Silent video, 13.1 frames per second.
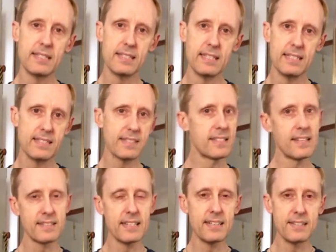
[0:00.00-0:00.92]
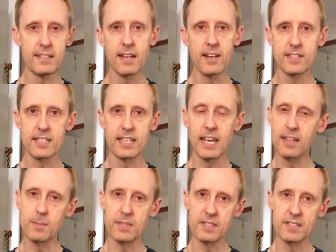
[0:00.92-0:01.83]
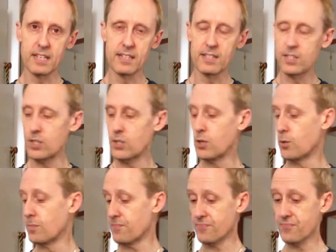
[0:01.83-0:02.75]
It's just easier to get them to send it to you.